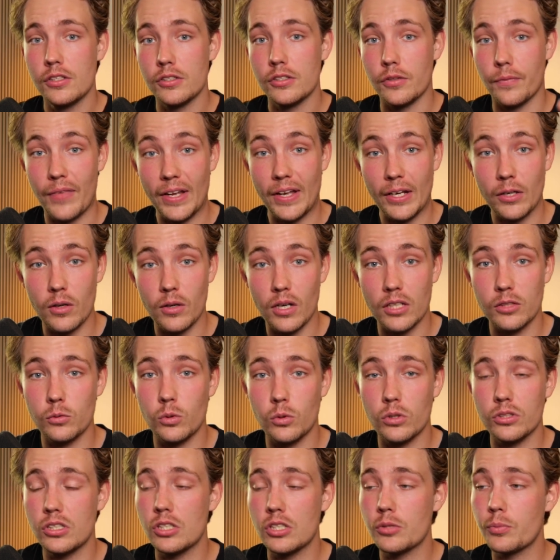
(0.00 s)
So thank you guys for
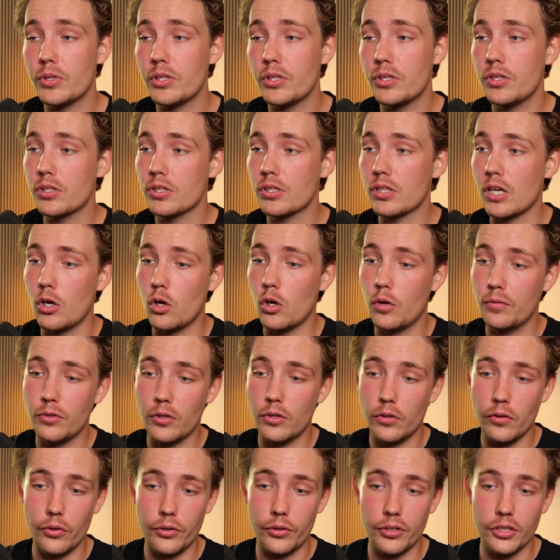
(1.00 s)
watching this video here. I hope you
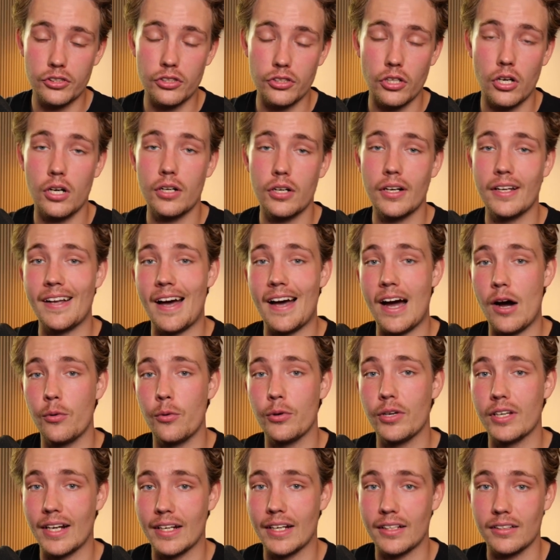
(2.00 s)
all learned a ton and how
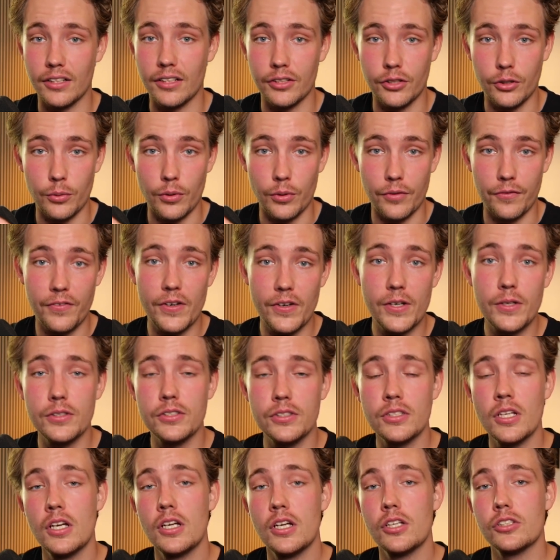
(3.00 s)
we can actually like do
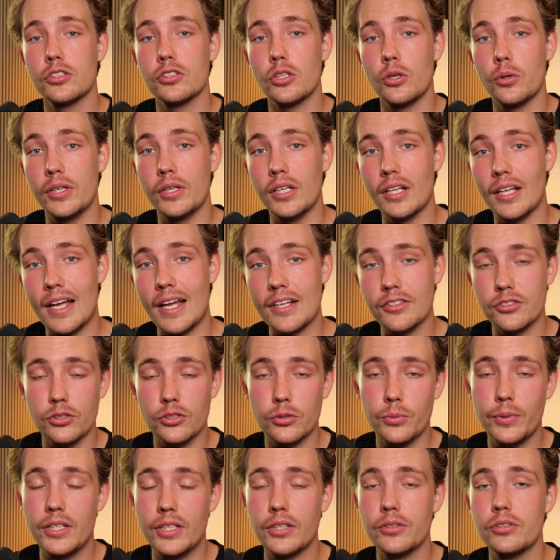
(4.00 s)
inference. So in the last
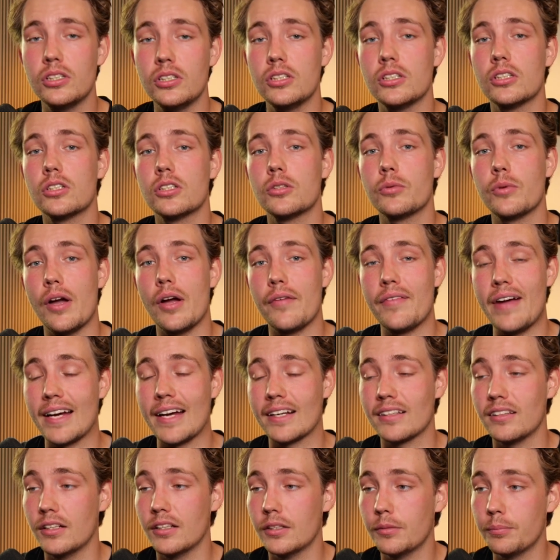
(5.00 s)
two videos here, we have
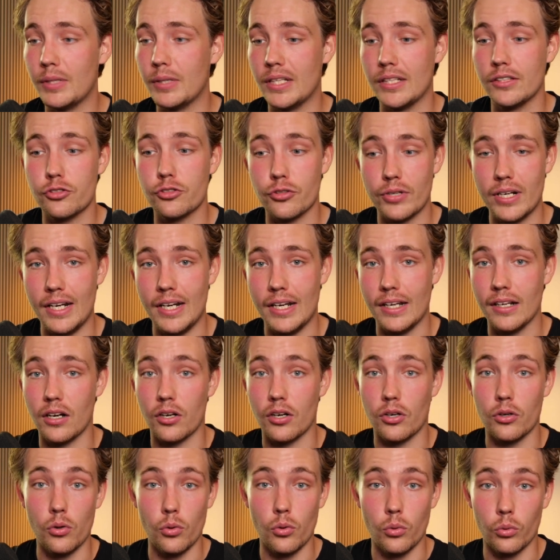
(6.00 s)
actually like been training
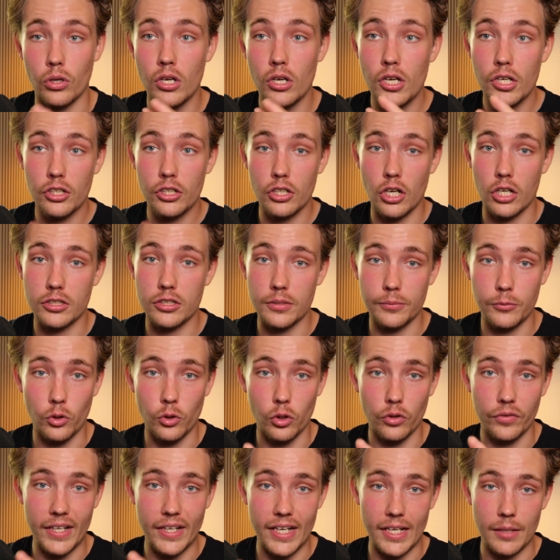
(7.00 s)
our own custom
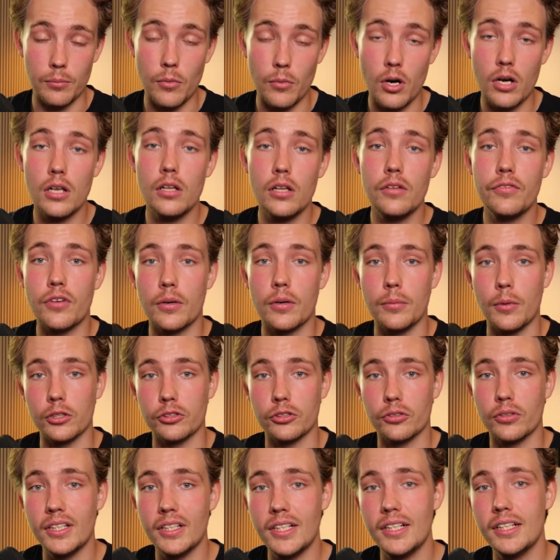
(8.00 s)
YOLOv8 model from
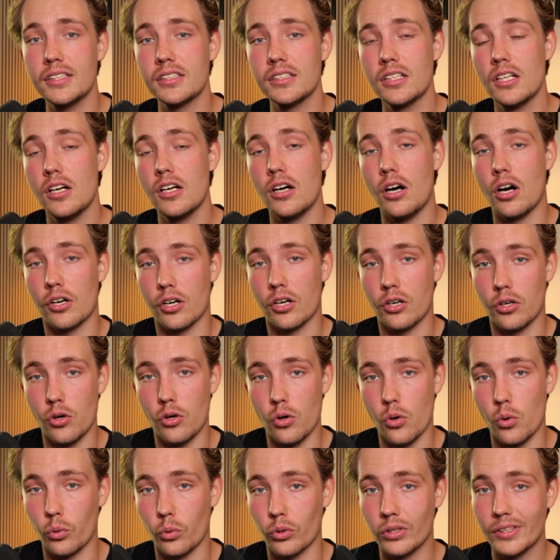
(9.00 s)
Ultralytics on our
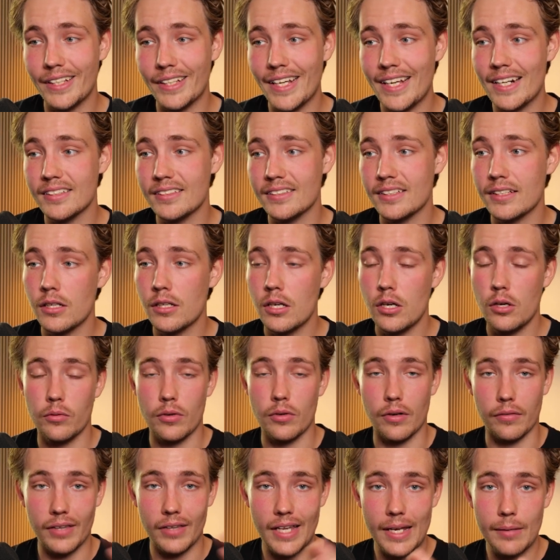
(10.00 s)
own dataset.
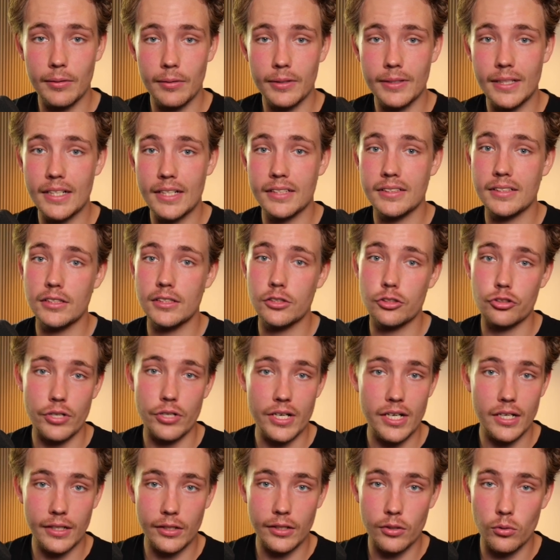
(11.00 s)
We have labeled the dataset,
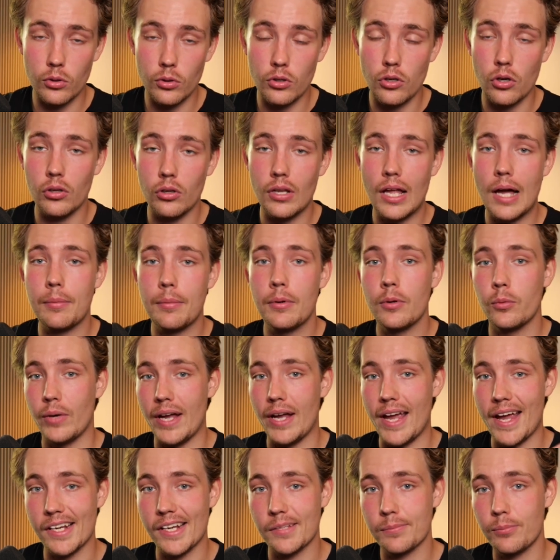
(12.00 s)
trained in Google Colab, we
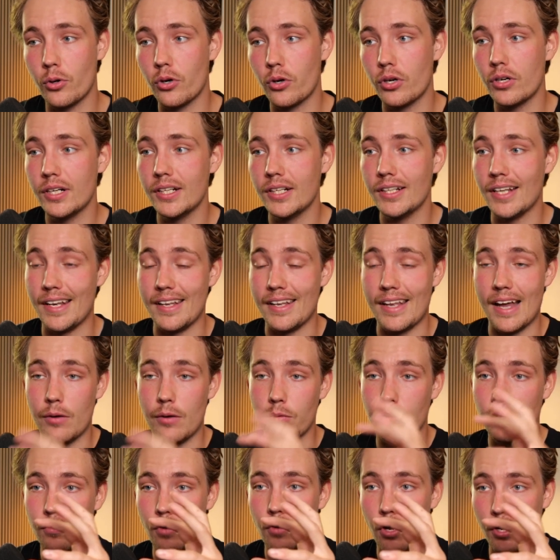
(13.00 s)
exported it, and now
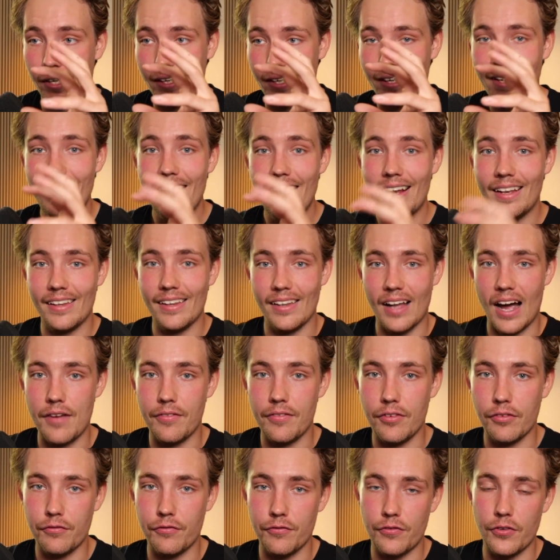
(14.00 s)
we're running
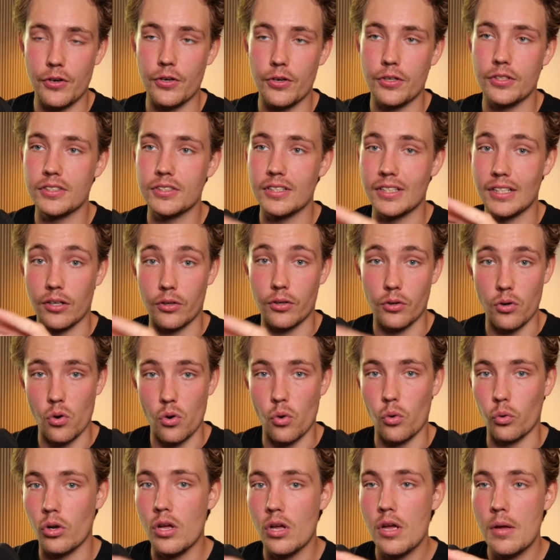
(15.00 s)
live inference in our
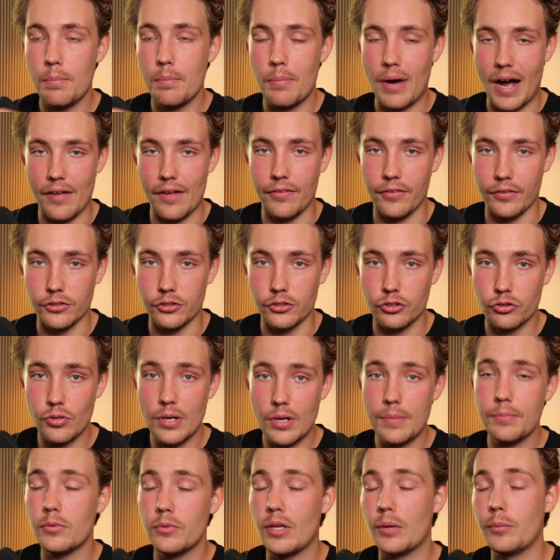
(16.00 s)
own Python
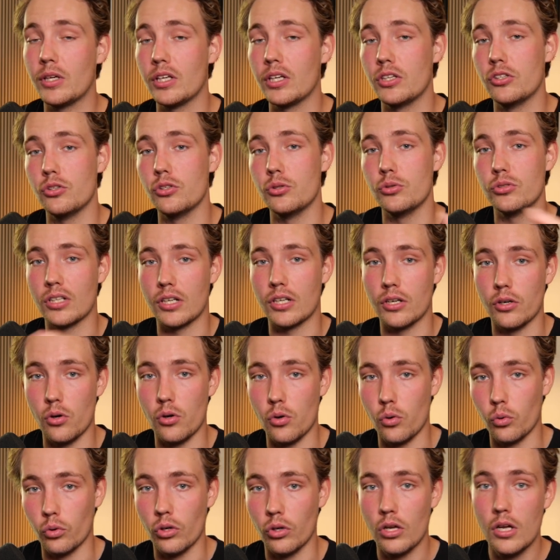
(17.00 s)
script that we can use in our
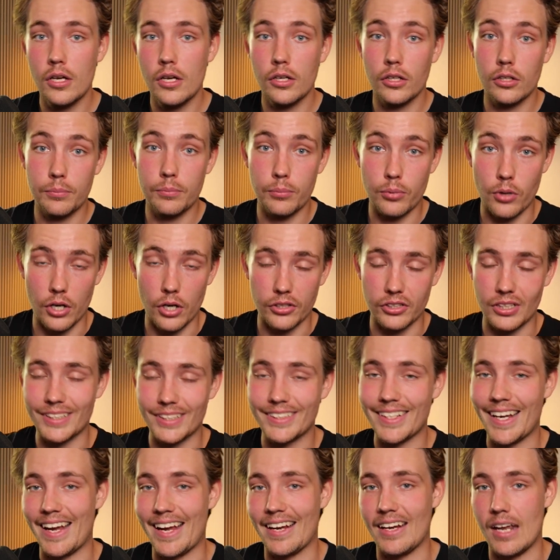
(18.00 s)
own
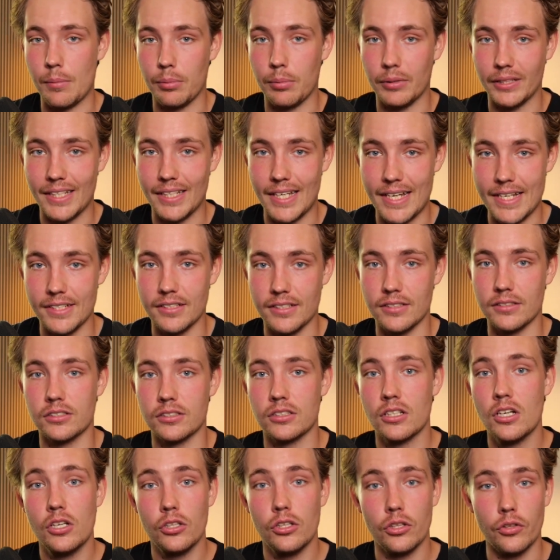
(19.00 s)
projects and
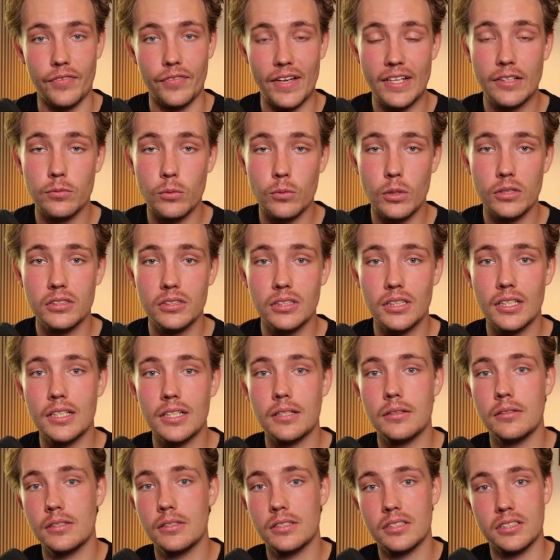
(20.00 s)
applications. So thanks for watching
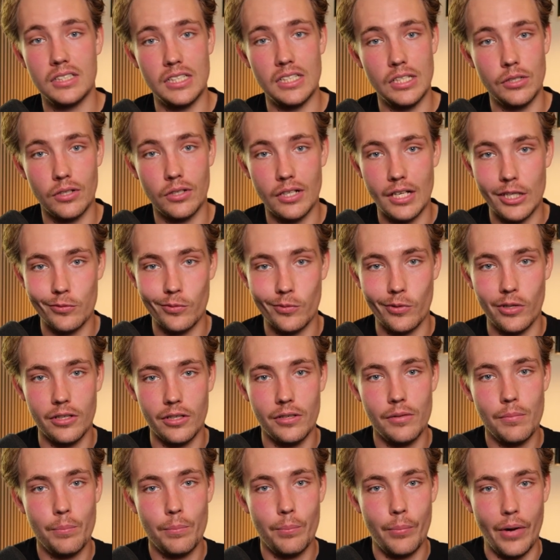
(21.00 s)
again. See you in the next one.
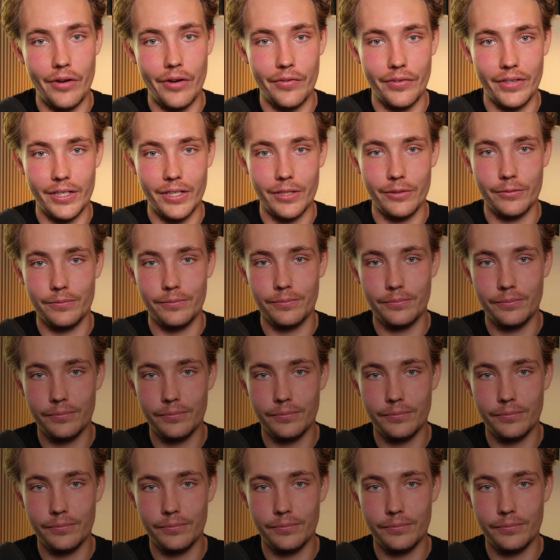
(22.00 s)
Bye for now.